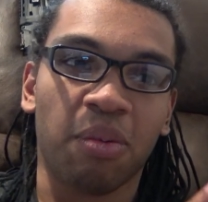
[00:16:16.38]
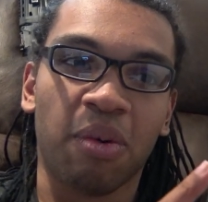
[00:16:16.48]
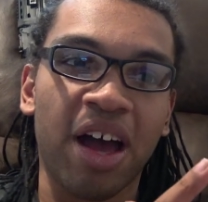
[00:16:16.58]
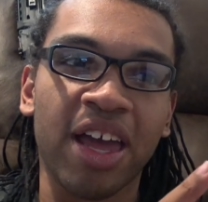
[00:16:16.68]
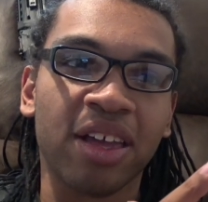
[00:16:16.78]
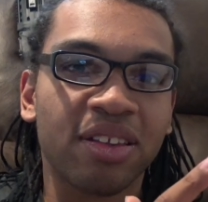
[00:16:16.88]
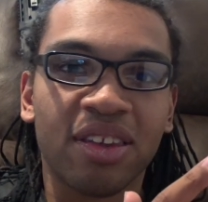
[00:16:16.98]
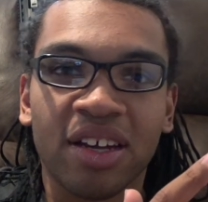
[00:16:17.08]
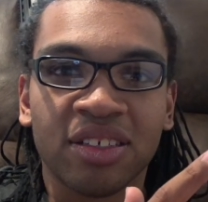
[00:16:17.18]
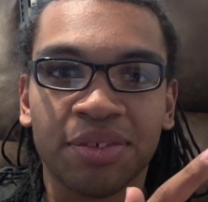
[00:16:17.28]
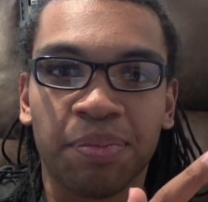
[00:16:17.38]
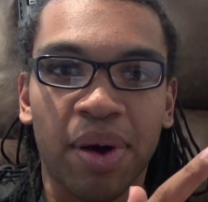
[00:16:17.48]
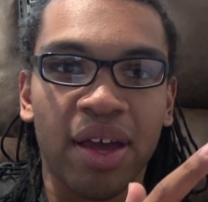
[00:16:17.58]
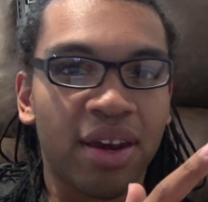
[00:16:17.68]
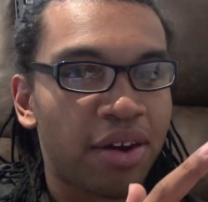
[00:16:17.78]
why not just
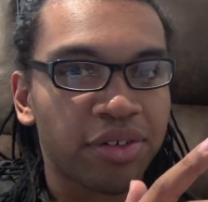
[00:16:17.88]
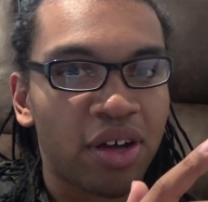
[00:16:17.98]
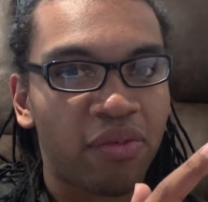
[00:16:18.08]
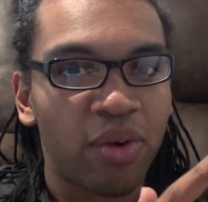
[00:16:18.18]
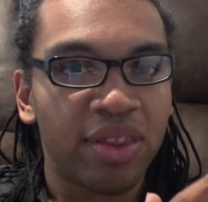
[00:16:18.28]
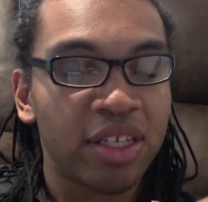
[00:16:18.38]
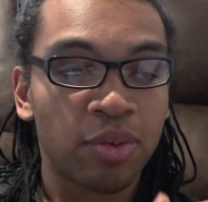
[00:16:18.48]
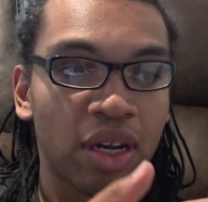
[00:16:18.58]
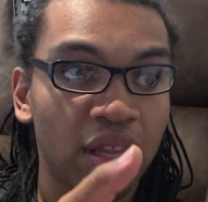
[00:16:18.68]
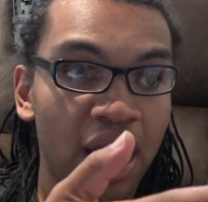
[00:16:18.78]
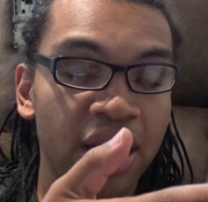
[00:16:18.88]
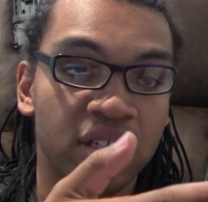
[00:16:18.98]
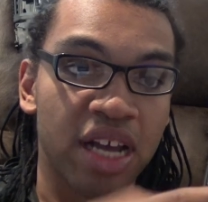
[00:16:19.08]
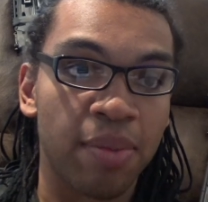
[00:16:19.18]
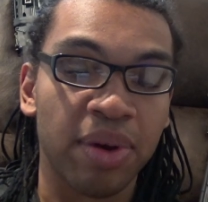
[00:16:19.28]
buy an airsoft one? That's what a lot of
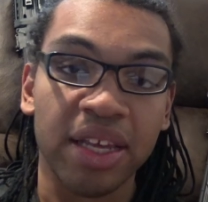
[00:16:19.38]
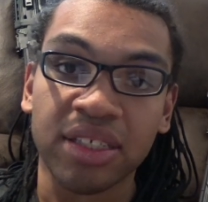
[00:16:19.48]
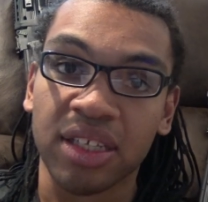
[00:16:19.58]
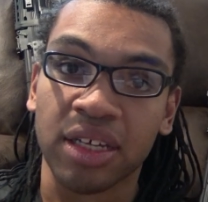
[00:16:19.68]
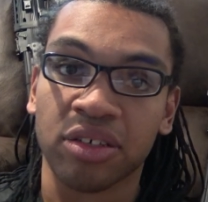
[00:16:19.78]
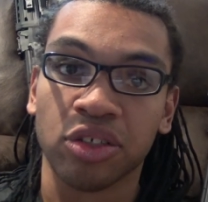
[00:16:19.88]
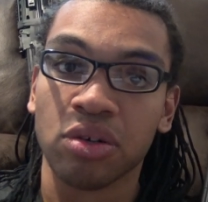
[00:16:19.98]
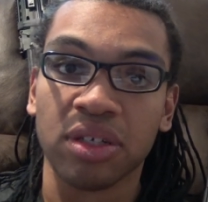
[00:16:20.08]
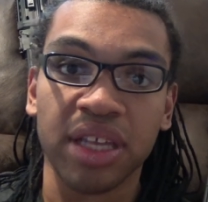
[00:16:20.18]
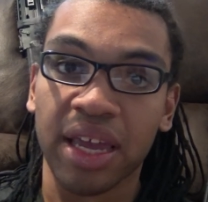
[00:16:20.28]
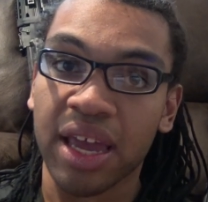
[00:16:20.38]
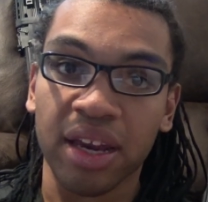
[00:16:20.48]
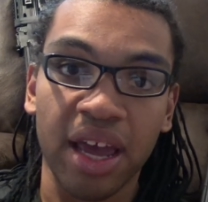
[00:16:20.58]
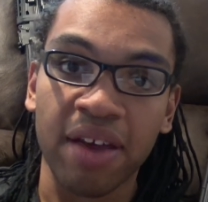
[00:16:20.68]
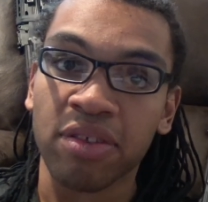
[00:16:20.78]
Japanese collectors do because they
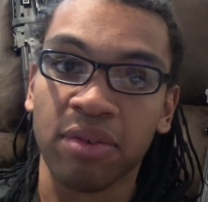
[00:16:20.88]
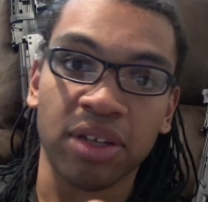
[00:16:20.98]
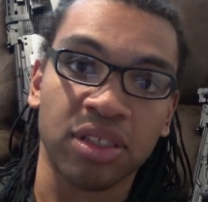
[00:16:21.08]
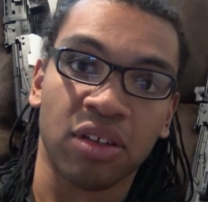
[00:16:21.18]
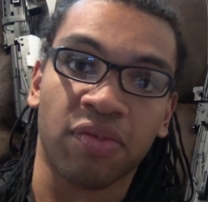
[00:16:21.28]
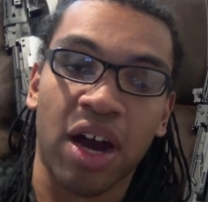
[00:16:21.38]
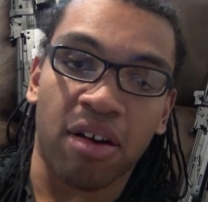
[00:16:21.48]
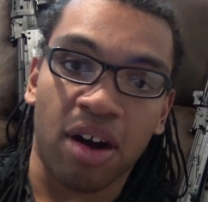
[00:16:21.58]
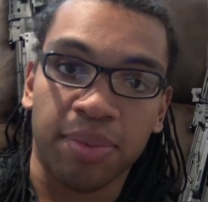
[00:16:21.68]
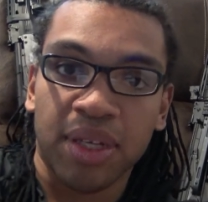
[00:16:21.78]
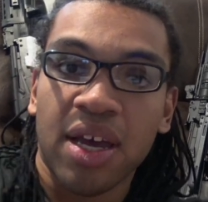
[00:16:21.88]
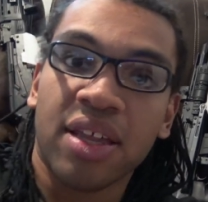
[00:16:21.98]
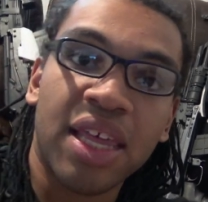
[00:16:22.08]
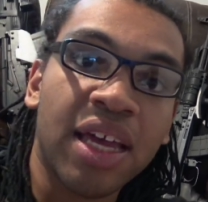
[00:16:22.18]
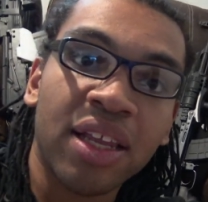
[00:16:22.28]
can't have the real steel firearms.
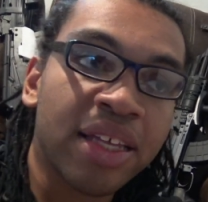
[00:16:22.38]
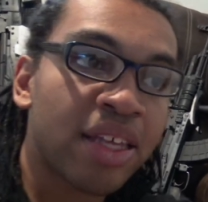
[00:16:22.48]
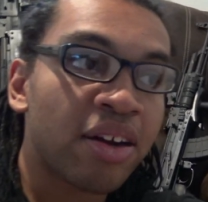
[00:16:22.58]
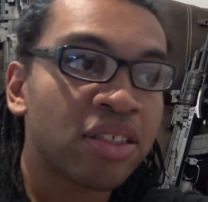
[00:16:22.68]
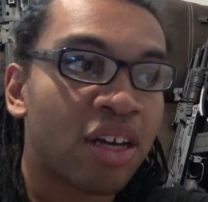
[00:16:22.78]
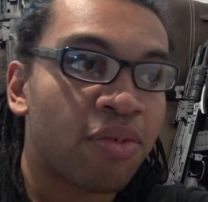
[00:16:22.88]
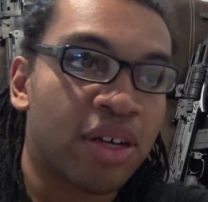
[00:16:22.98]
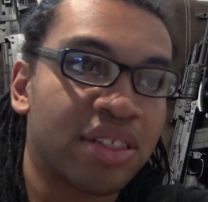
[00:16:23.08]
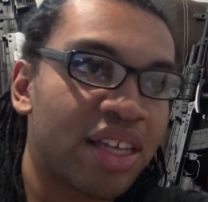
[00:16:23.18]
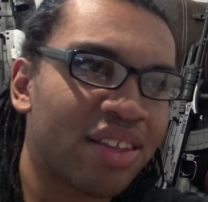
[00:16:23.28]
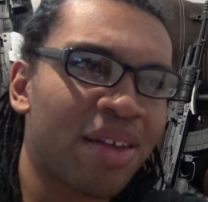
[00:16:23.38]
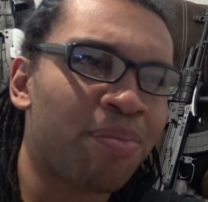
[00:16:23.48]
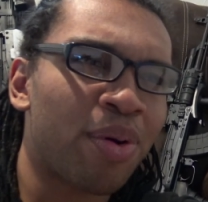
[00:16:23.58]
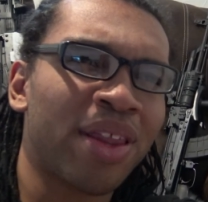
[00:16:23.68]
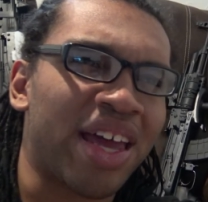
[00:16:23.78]
They collect the airsoft ones. They
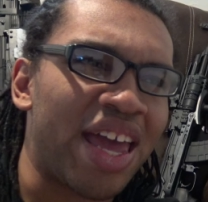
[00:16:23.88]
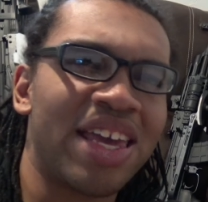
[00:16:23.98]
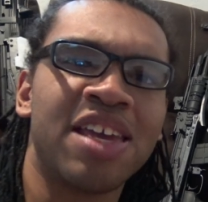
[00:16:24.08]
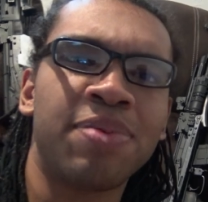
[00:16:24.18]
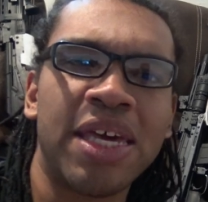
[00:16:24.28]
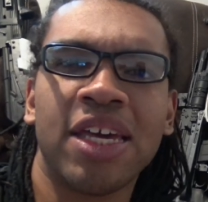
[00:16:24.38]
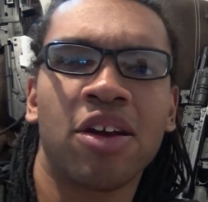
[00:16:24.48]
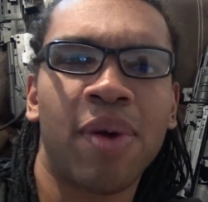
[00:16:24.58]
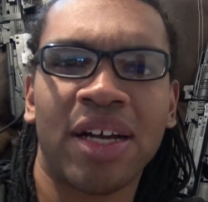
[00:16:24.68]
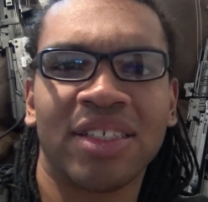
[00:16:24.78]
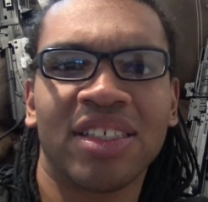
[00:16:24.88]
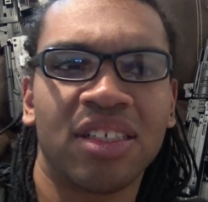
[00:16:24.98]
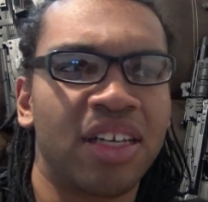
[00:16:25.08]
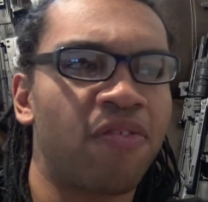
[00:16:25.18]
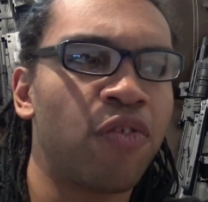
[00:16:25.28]
put like AEP gearboxes
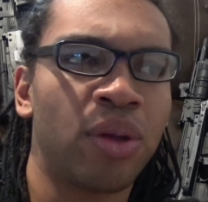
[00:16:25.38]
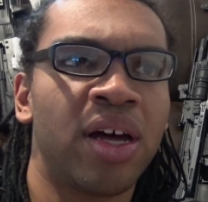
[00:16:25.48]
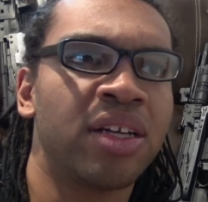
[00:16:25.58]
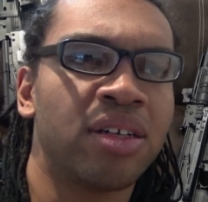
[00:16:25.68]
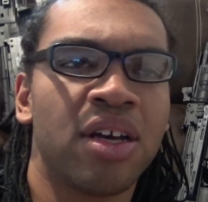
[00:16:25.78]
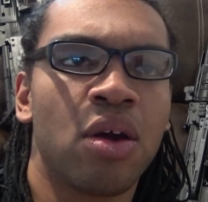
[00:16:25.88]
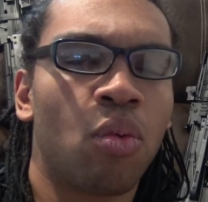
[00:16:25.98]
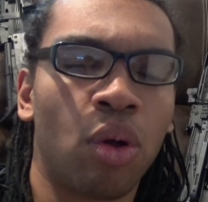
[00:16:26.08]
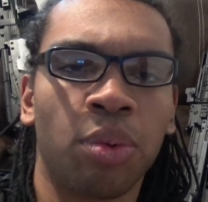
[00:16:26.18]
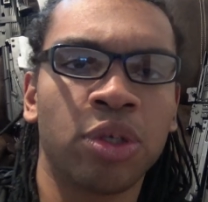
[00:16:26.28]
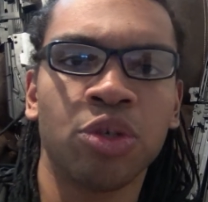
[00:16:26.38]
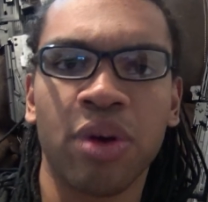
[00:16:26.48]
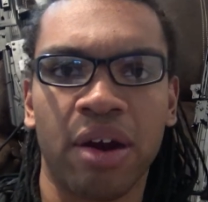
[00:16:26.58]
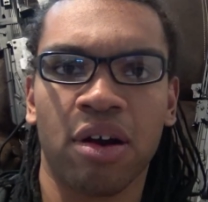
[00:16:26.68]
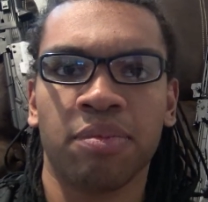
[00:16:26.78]
in like full-on World War II
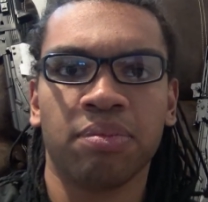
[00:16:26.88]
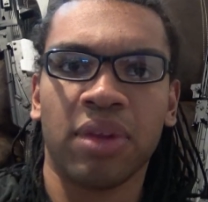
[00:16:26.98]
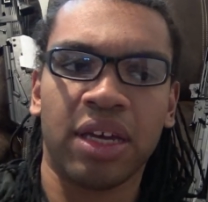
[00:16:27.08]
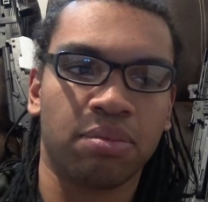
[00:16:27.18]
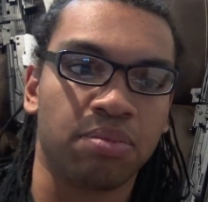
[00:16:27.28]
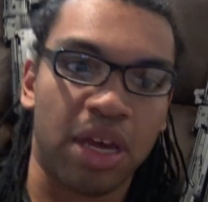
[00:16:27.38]
era like